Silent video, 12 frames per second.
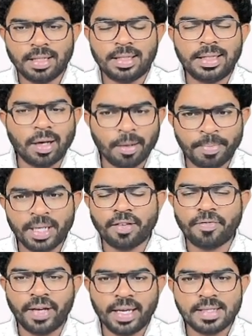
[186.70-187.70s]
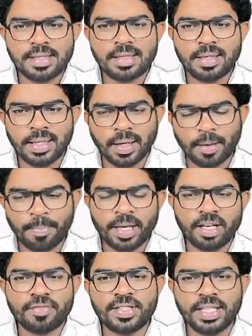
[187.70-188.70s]
development of face,
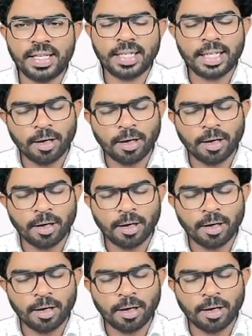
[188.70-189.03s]
development of cheek,